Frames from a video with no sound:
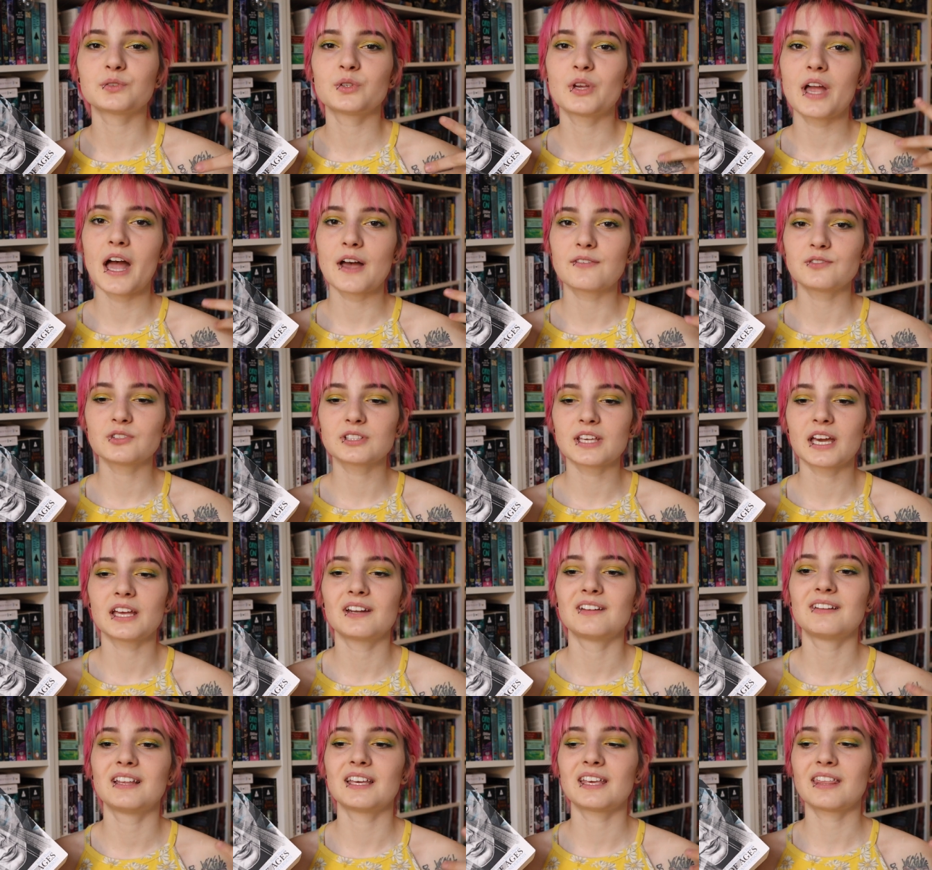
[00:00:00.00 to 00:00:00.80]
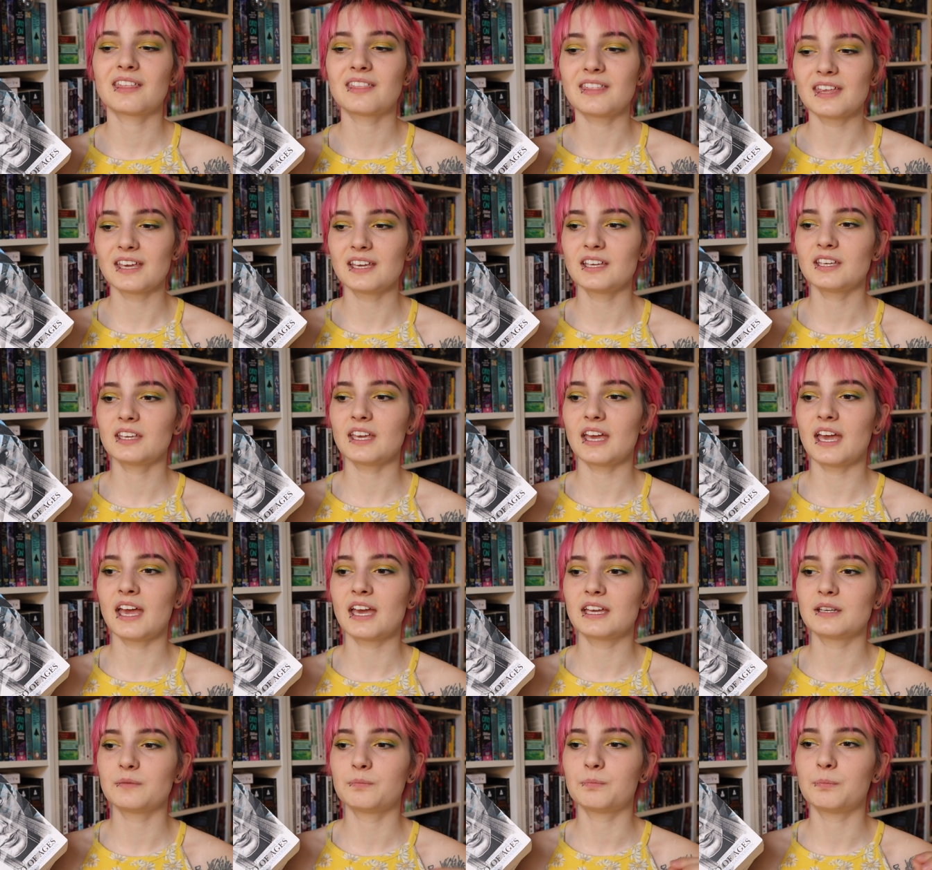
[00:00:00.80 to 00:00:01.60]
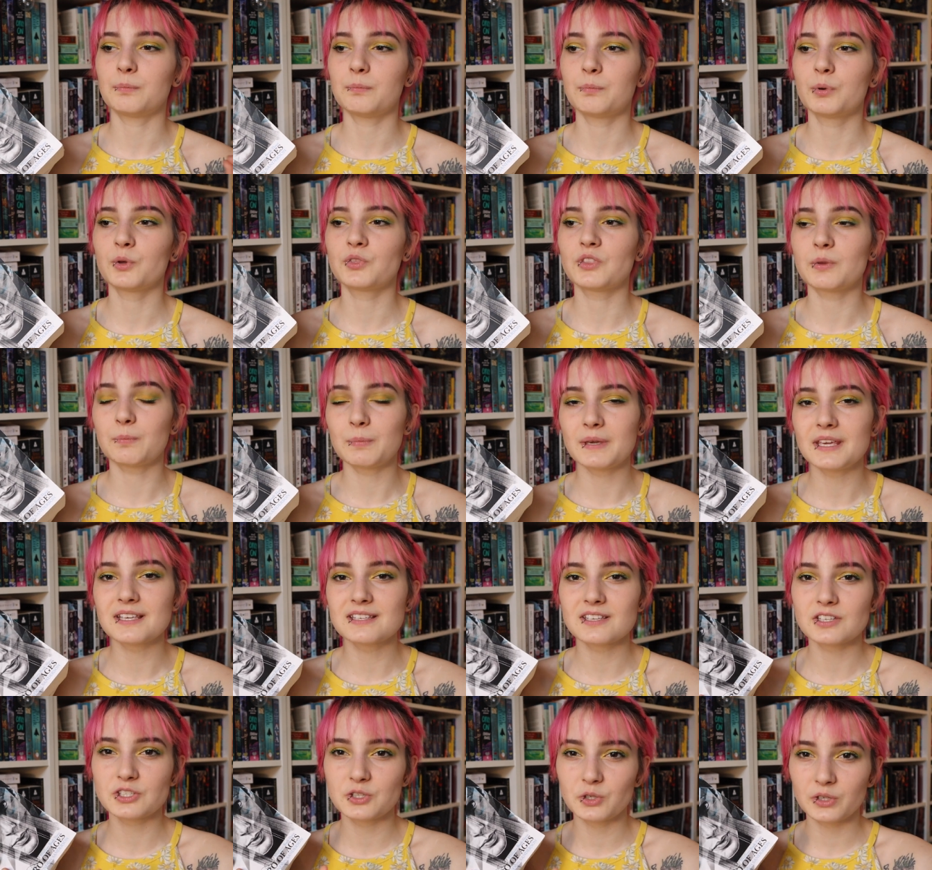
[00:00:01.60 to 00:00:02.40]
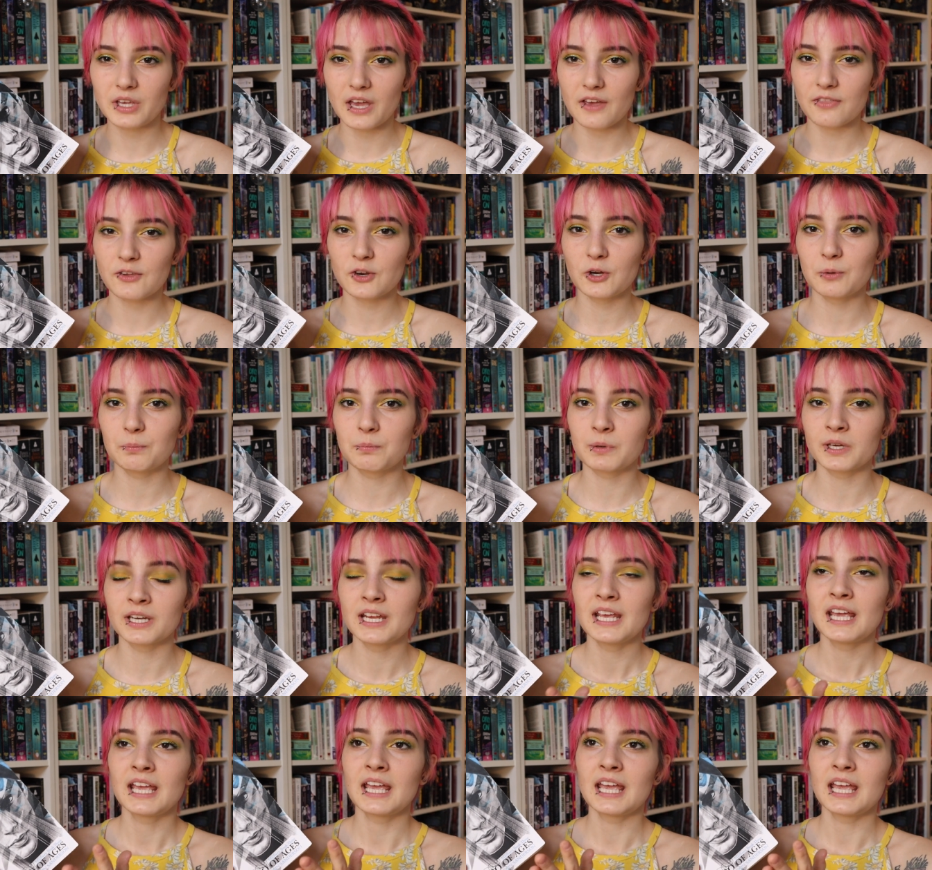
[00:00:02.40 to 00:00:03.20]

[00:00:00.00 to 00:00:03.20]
or you have to kind of like think and put the pieces together. But